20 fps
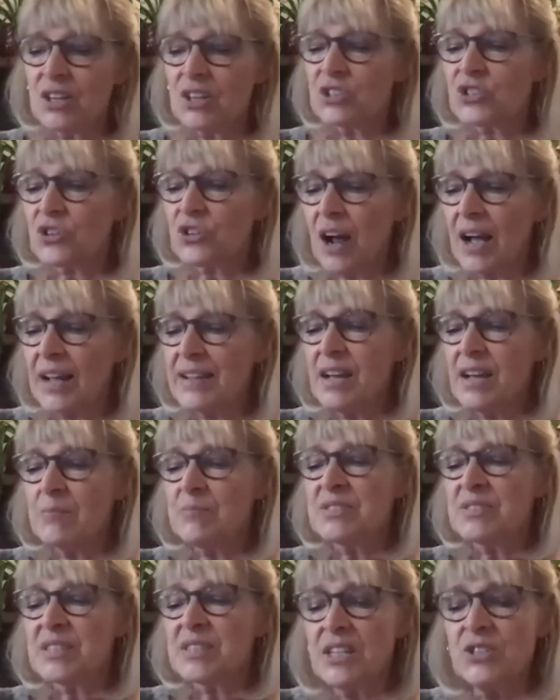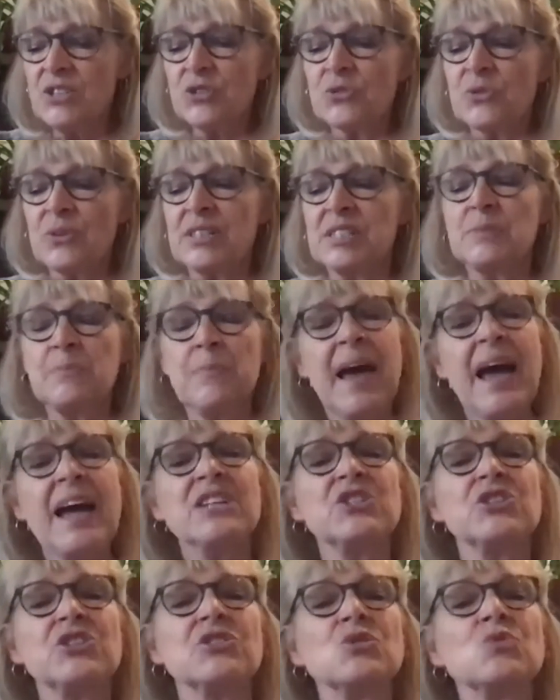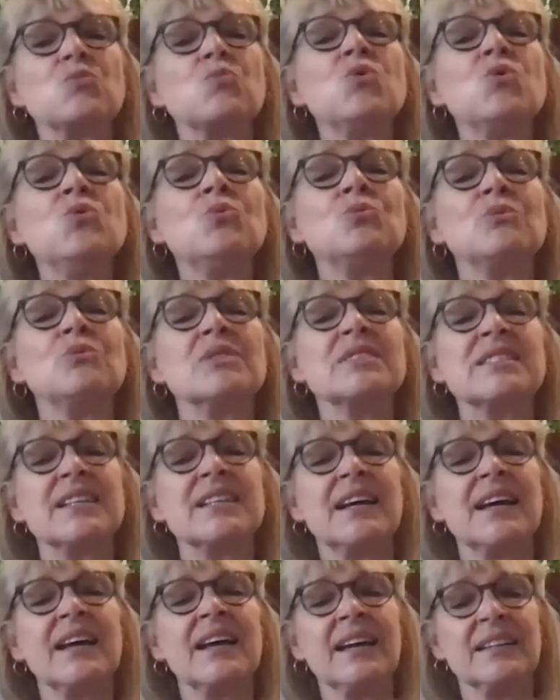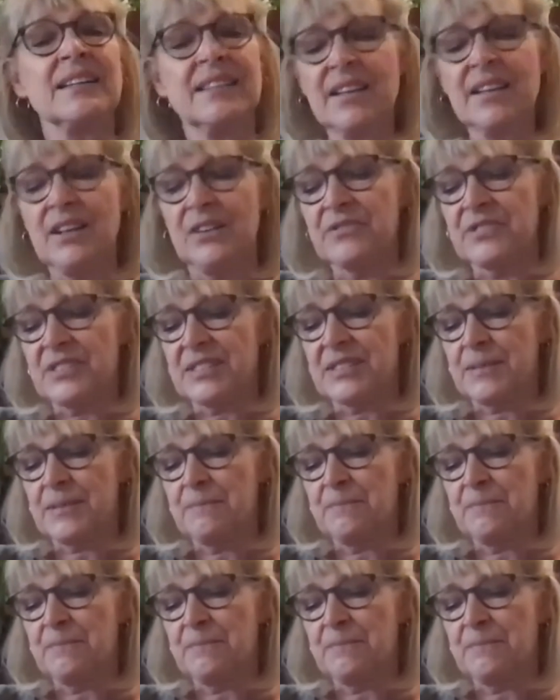triumphs, interests, passions, wounds, and gifts.